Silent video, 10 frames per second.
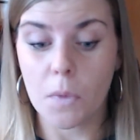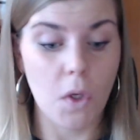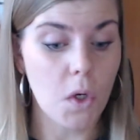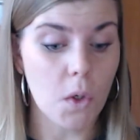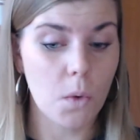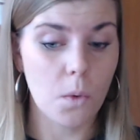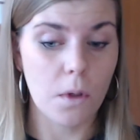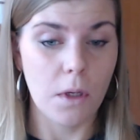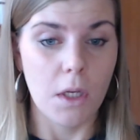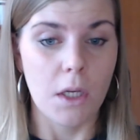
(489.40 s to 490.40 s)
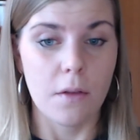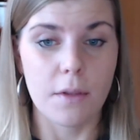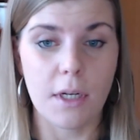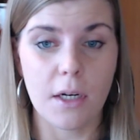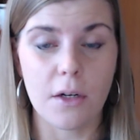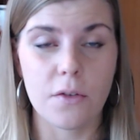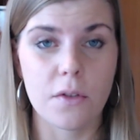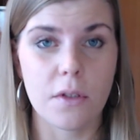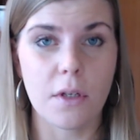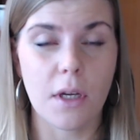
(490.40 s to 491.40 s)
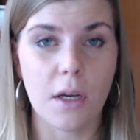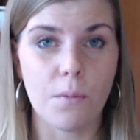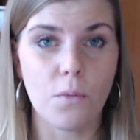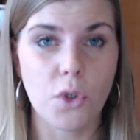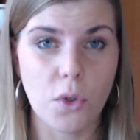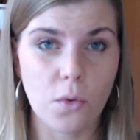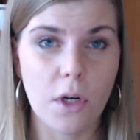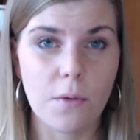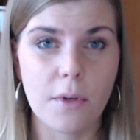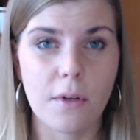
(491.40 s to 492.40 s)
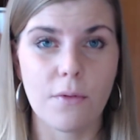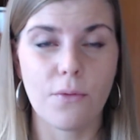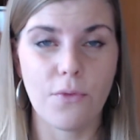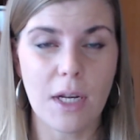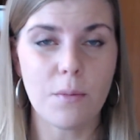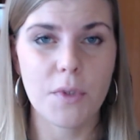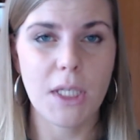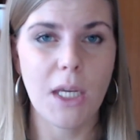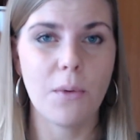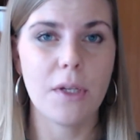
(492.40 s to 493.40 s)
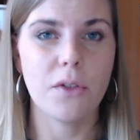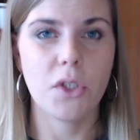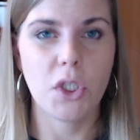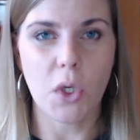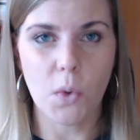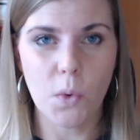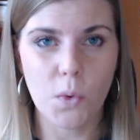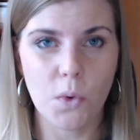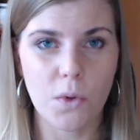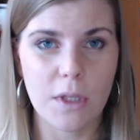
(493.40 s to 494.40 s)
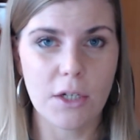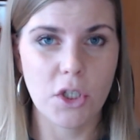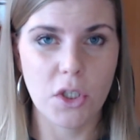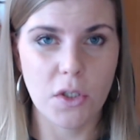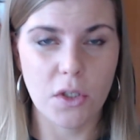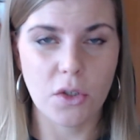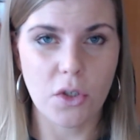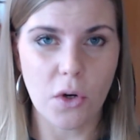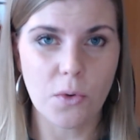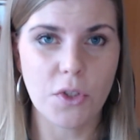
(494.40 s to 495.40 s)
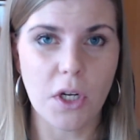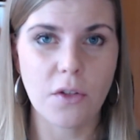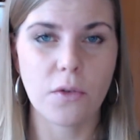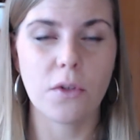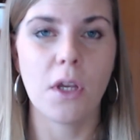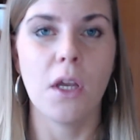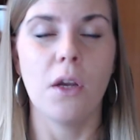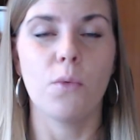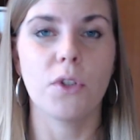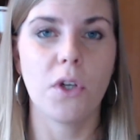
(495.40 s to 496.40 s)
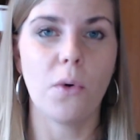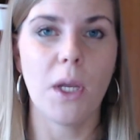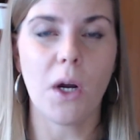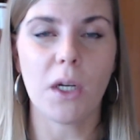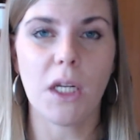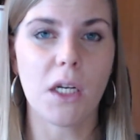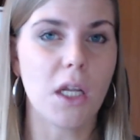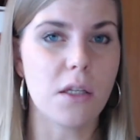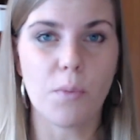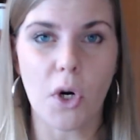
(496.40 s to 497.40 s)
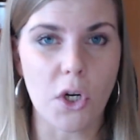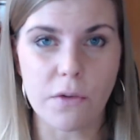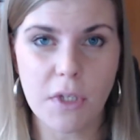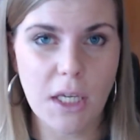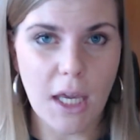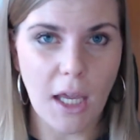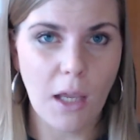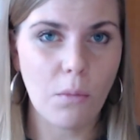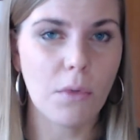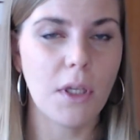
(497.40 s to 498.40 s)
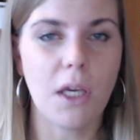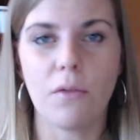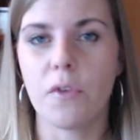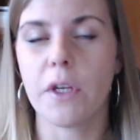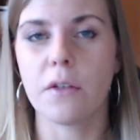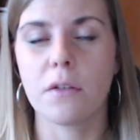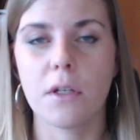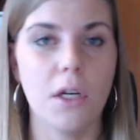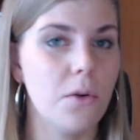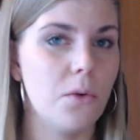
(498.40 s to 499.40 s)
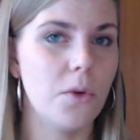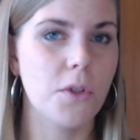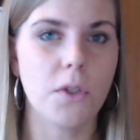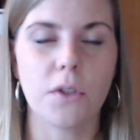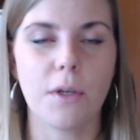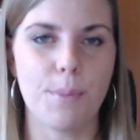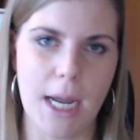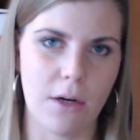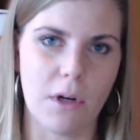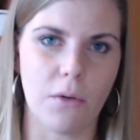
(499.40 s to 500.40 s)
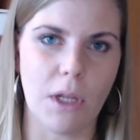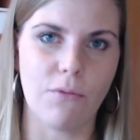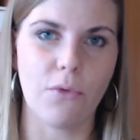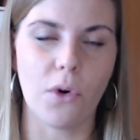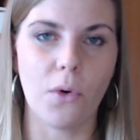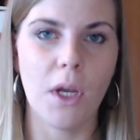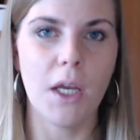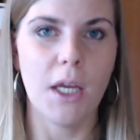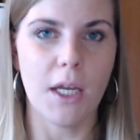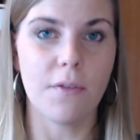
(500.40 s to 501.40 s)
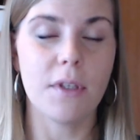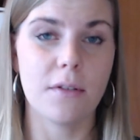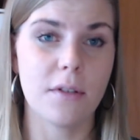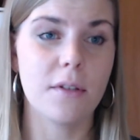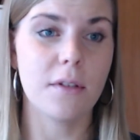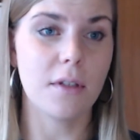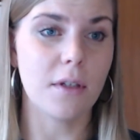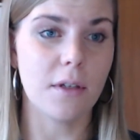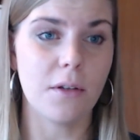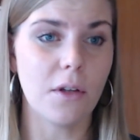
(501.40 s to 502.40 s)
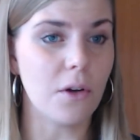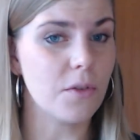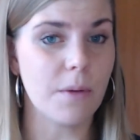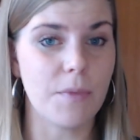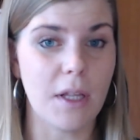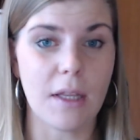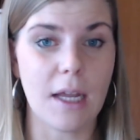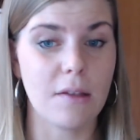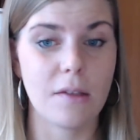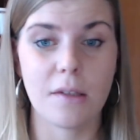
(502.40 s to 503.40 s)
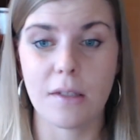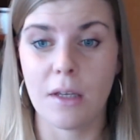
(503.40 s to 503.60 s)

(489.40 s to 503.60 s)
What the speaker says: You know, there's a short film sequence that shows us what's going on in another part of the game, gives us clues or some background info. And this is, you know, something that's